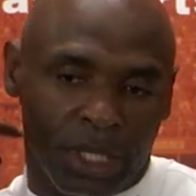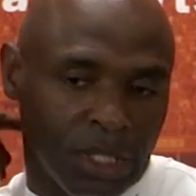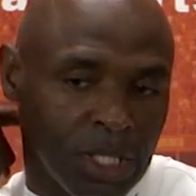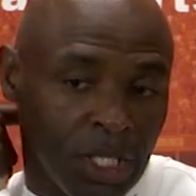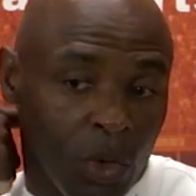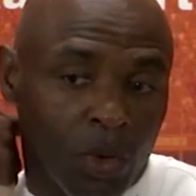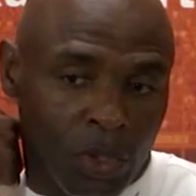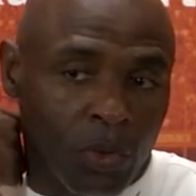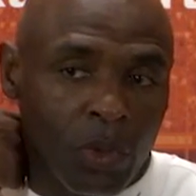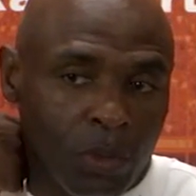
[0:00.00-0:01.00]
It's the
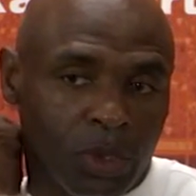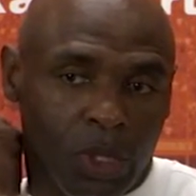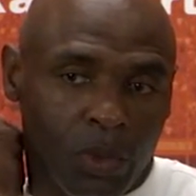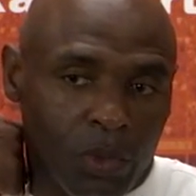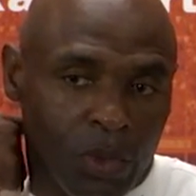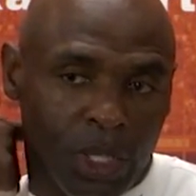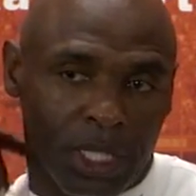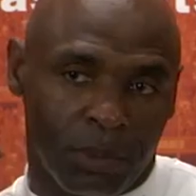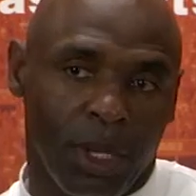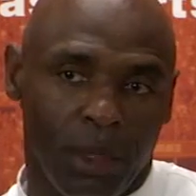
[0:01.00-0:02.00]
older group, so you
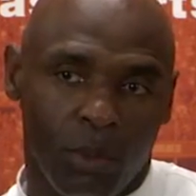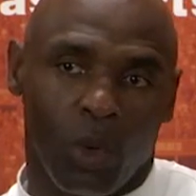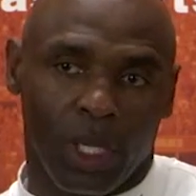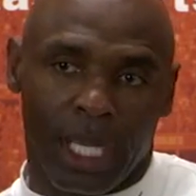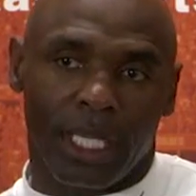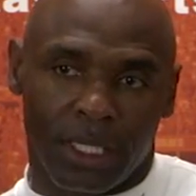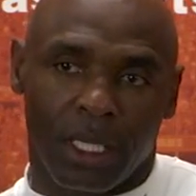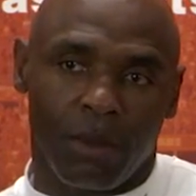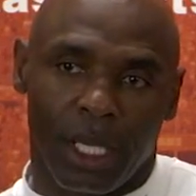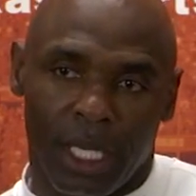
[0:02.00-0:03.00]
expect more guys to
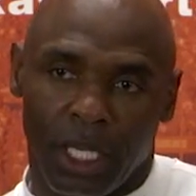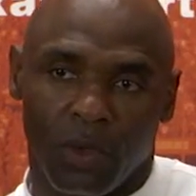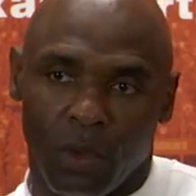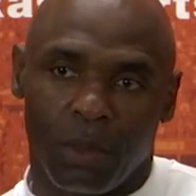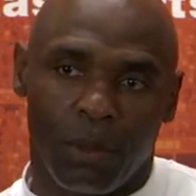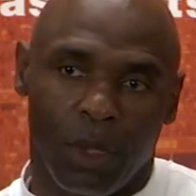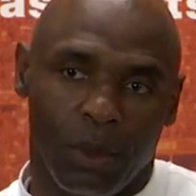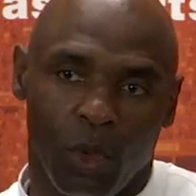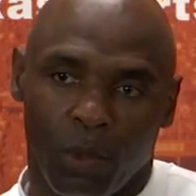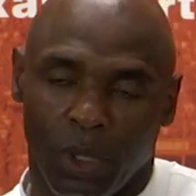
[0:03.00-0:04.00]
come out of that group and
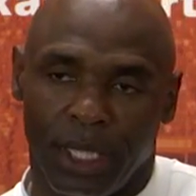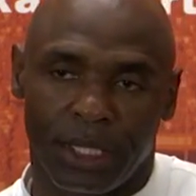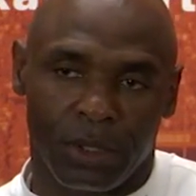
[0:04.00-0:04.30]
make more plays.